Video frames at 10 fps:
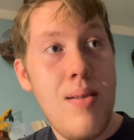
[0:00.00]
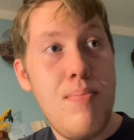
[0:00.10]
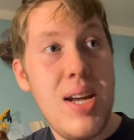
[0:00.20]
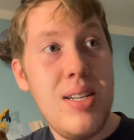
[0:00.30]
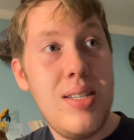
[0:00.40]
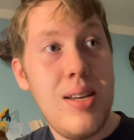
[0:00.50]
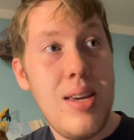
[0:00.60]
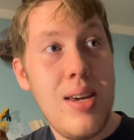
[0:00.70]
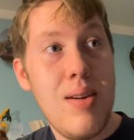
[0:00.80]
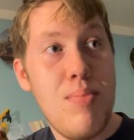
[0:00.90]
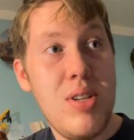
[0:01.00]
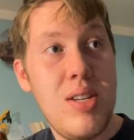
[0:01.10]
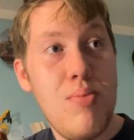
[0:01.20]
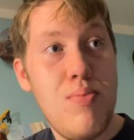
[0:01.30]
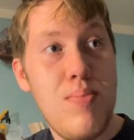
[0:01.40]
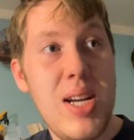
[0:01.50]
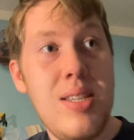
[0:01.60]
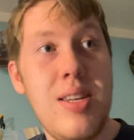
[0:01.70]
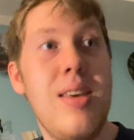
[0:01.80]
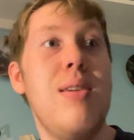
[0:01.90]
basically,
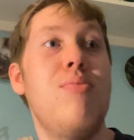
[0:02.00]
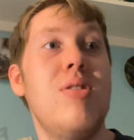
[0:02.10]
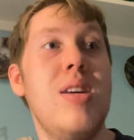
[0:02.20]
what